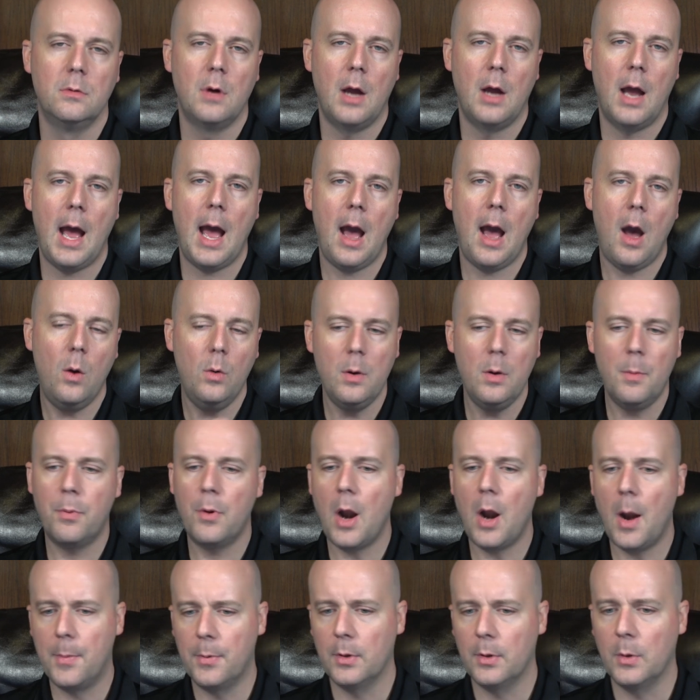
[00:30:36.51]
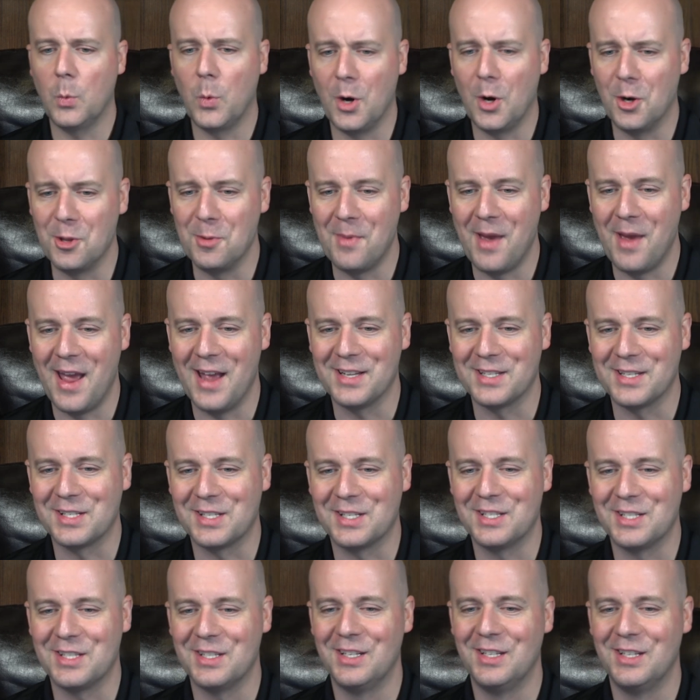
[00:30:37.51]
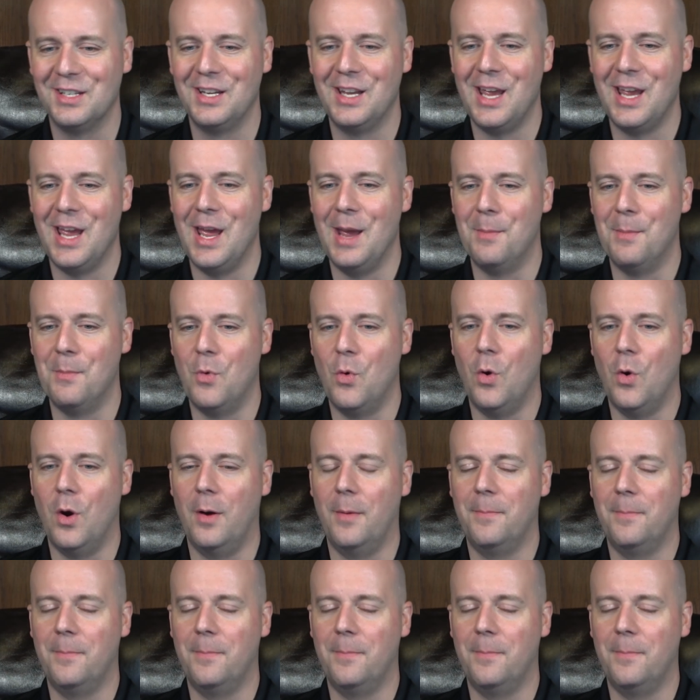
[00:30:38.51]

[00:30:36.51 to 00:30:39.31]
how to properly wear the masks and more.